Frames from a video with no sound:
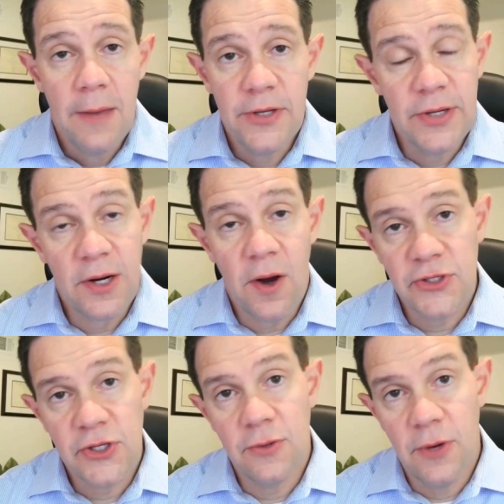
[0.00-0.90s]
But you can
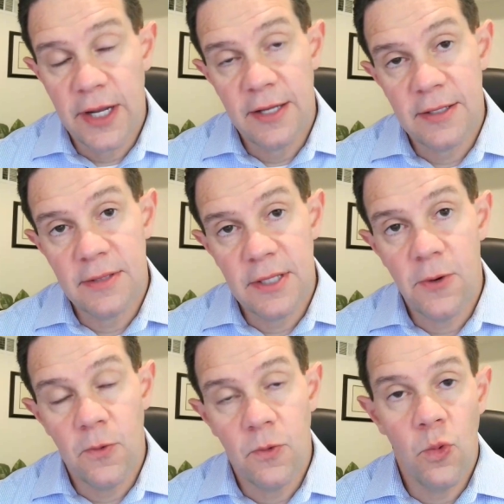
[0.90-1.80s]
also look at you know
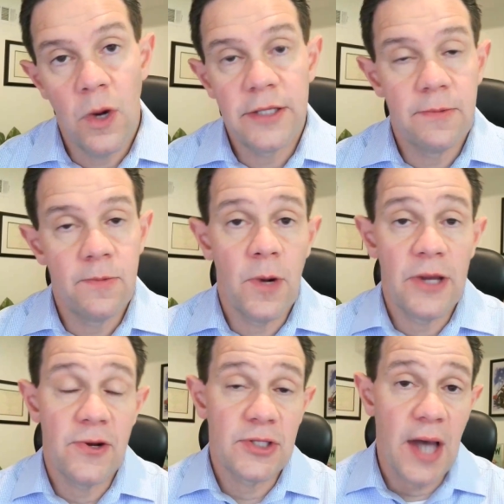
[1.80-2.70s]
what
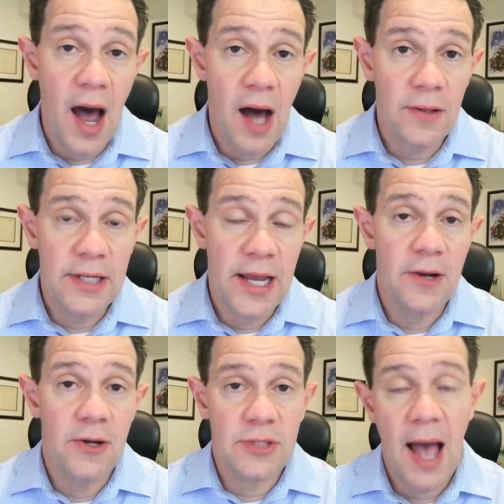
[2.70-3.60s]
whether it's a holiday
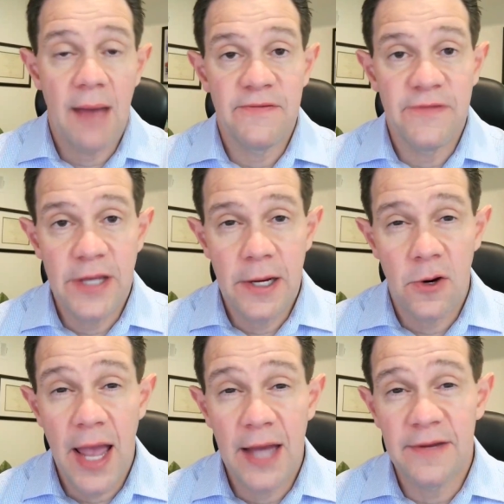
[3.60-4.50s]
or time of
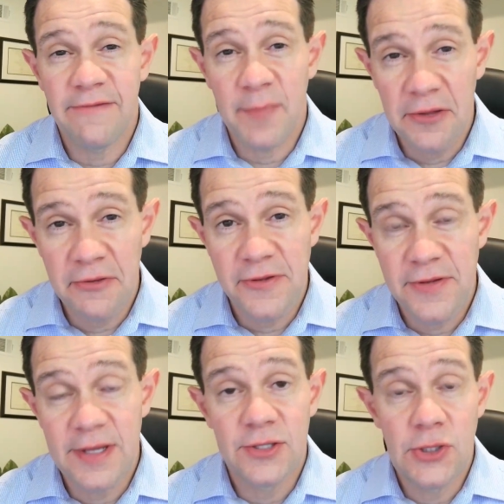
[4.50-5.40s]
year, end of month
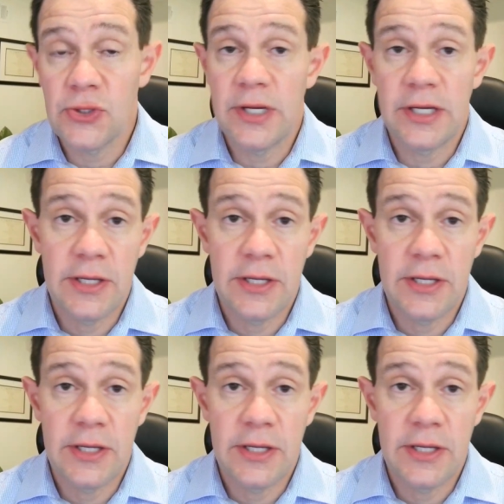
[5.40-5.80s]
is usually a